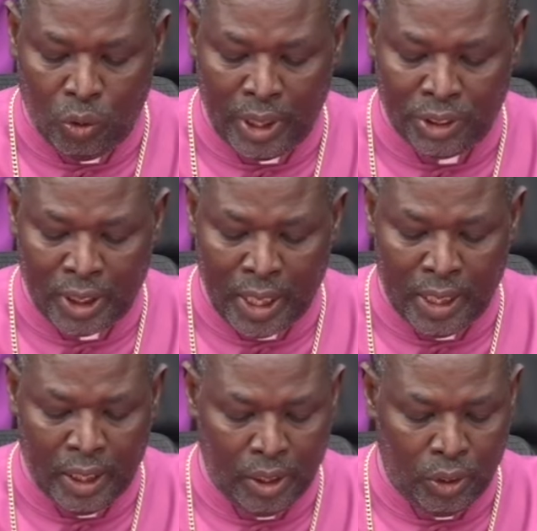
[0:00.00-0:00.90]
we
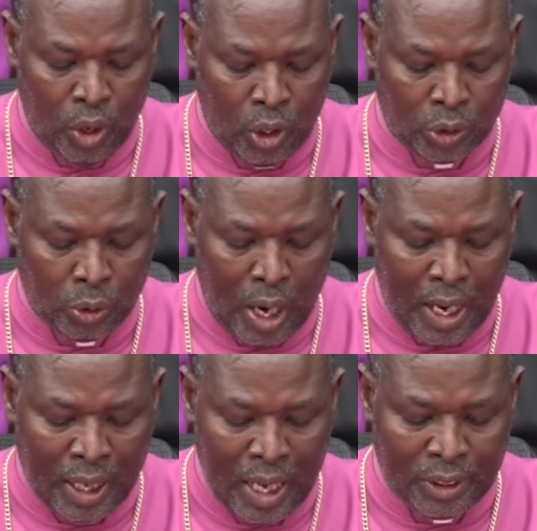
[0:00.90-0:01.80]
say no to
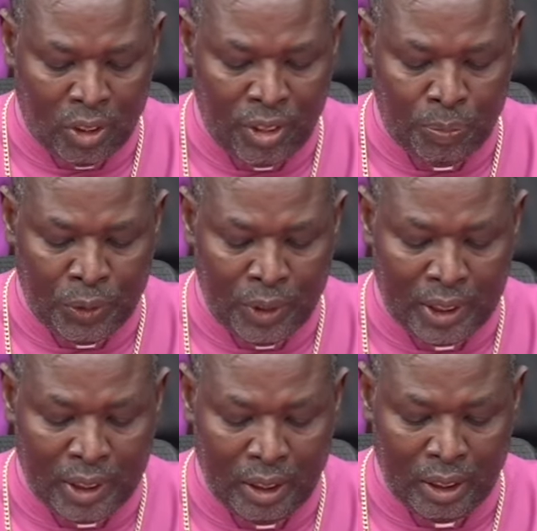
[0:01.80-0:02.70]
a culture of
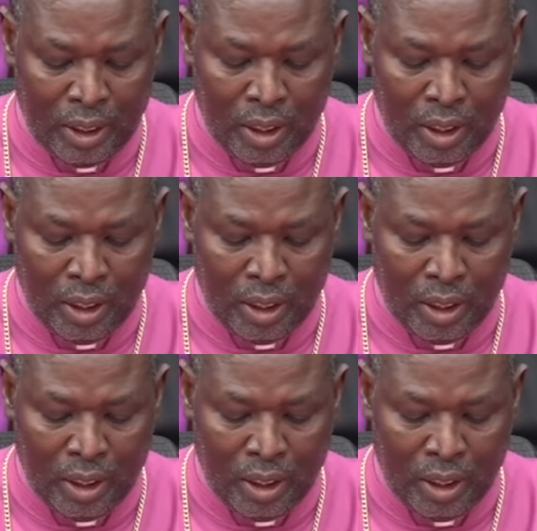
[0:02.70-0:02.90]
impunity,